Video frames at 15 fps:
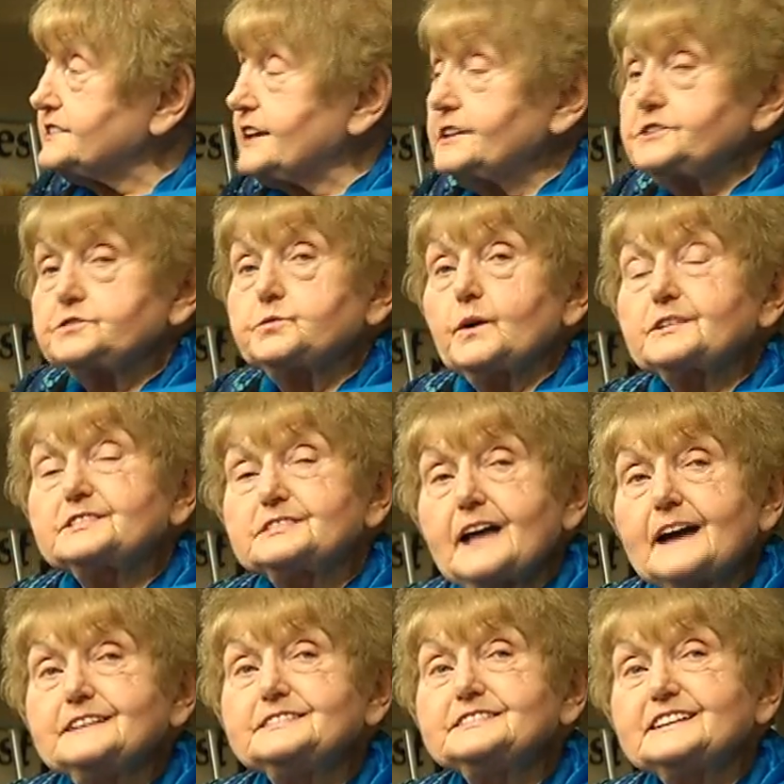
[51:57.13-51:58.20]
This was
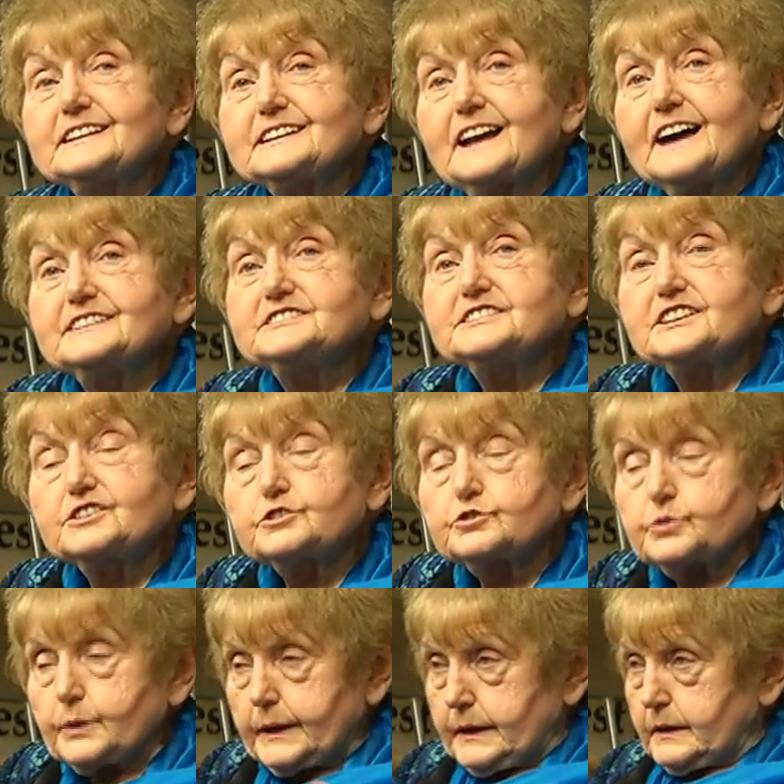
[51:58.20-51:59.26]

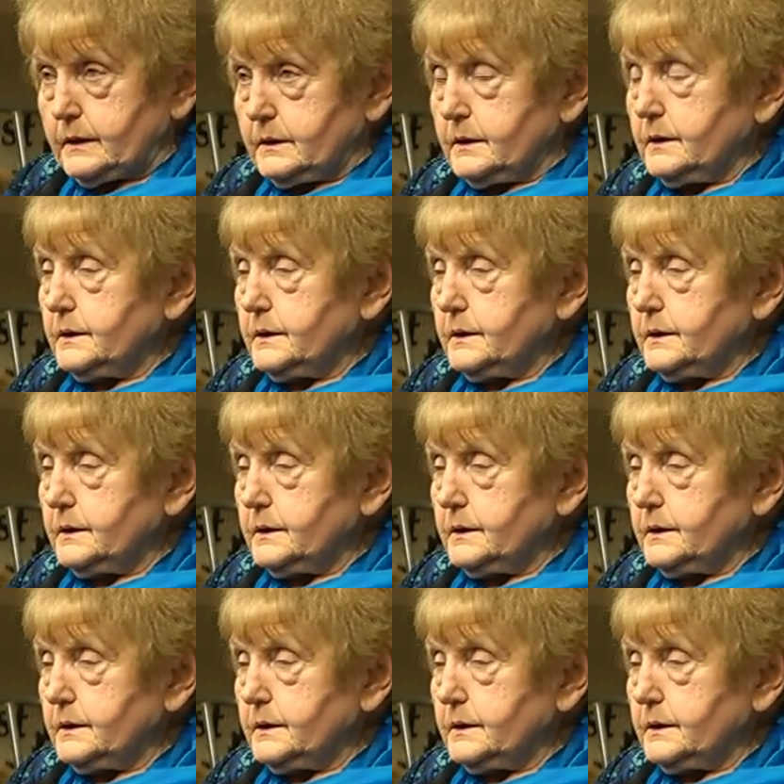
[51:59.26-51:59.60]
1993.